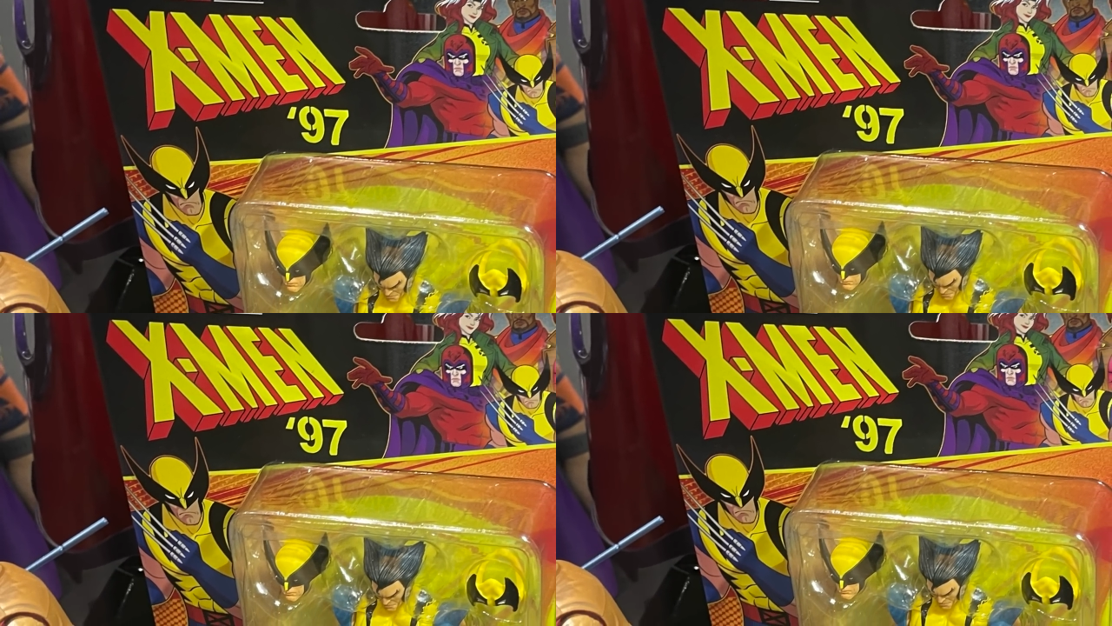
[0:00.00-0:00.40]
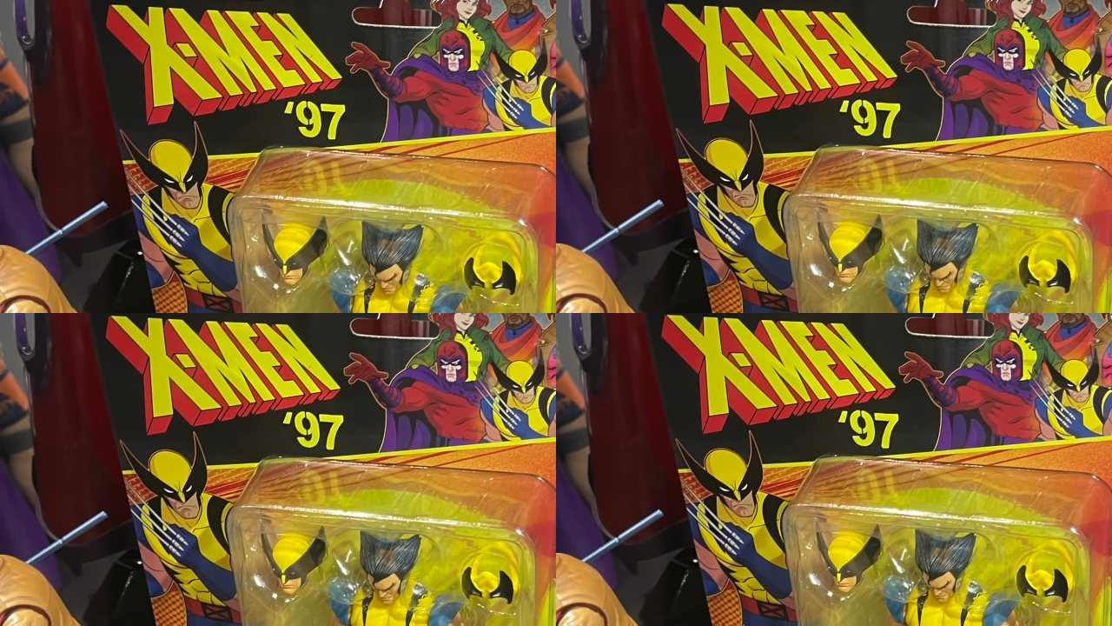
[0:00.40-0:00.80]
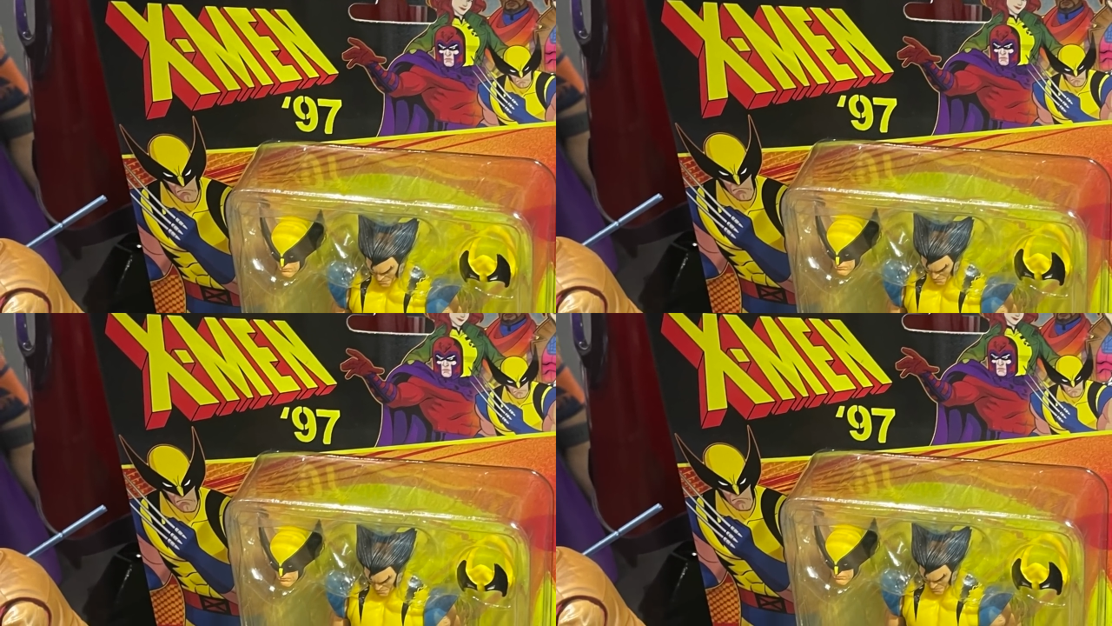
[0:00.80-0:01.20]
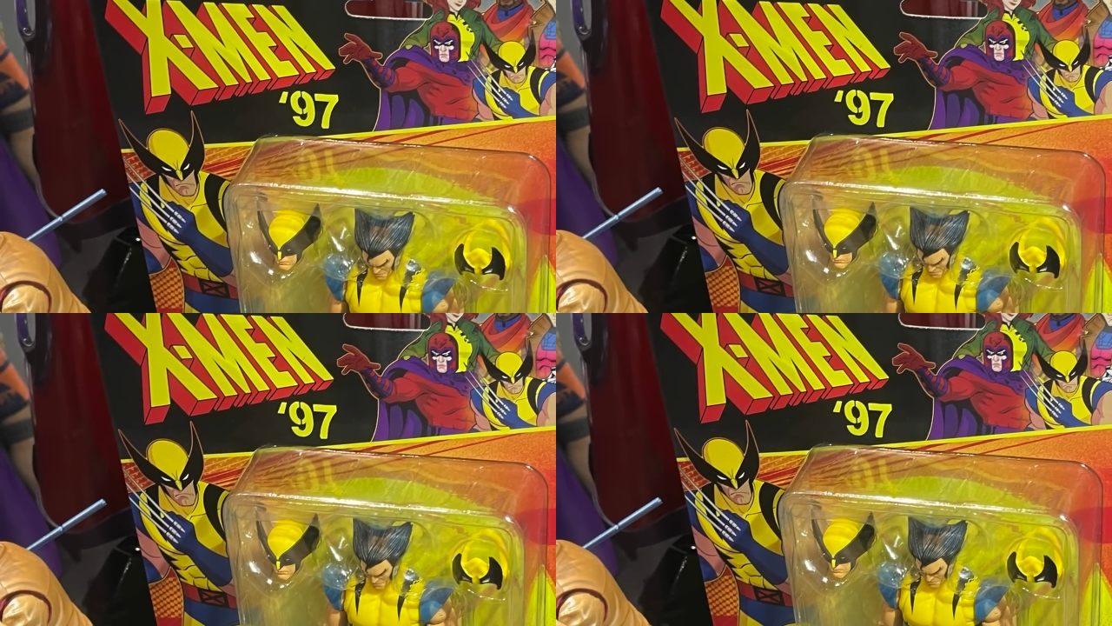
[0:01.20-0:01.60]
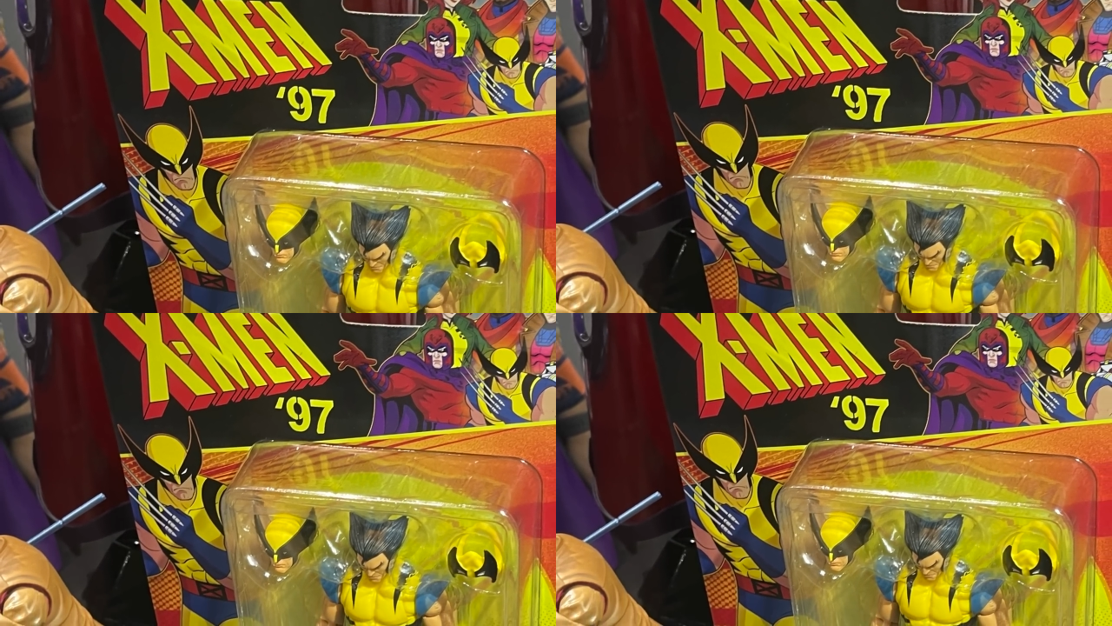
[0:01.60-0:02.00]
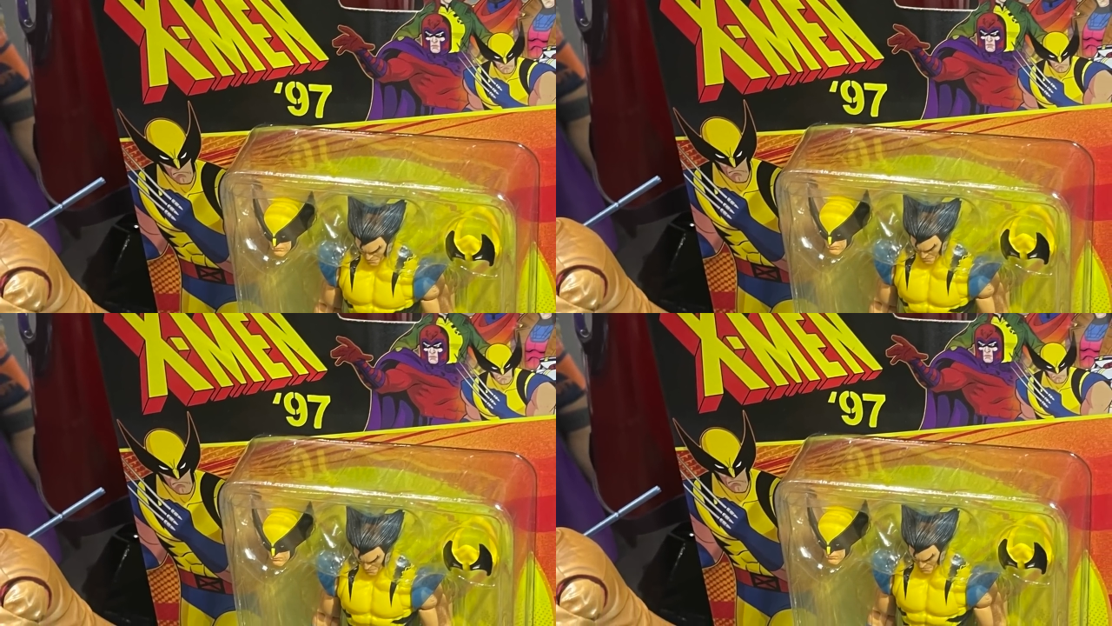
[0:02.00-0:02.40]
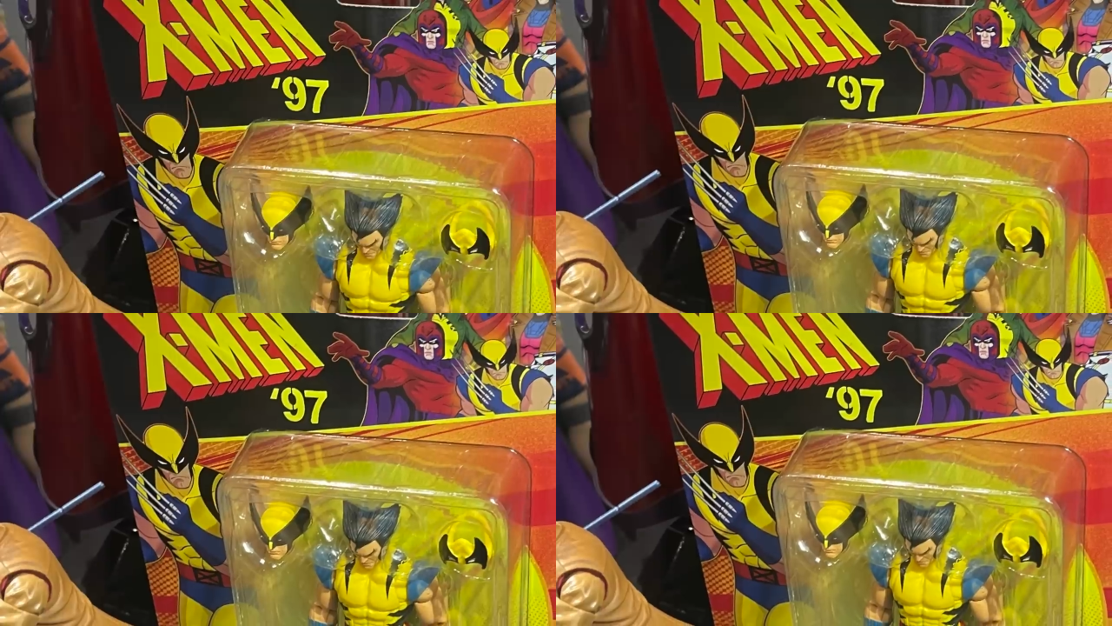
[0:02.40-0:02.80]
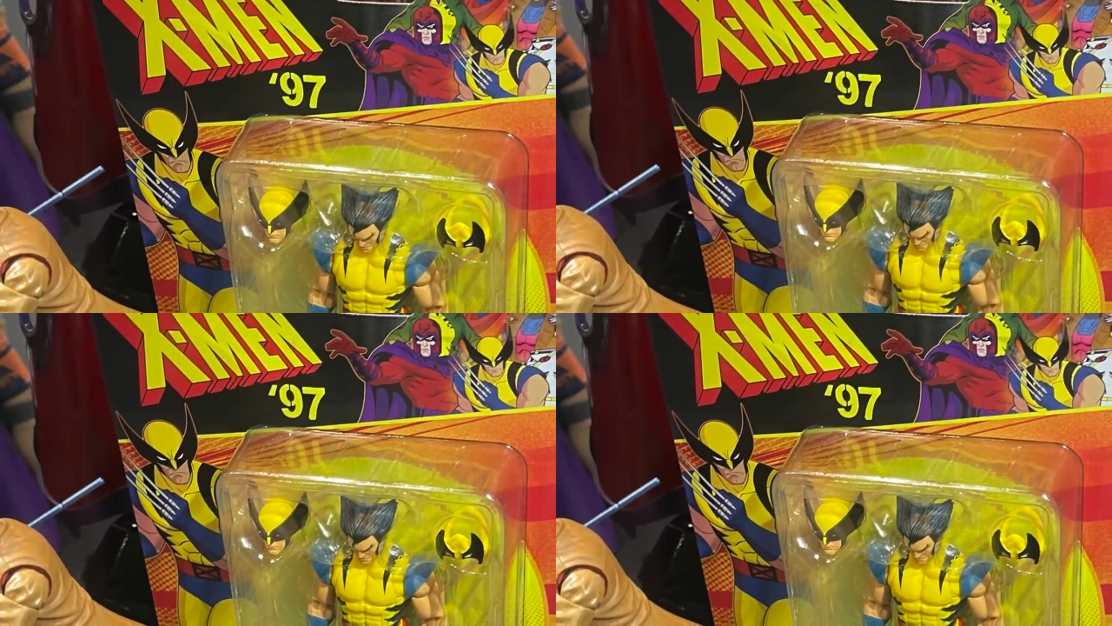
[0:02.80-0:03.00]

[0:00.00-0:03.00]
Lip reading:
Nobody's mouth can be seen.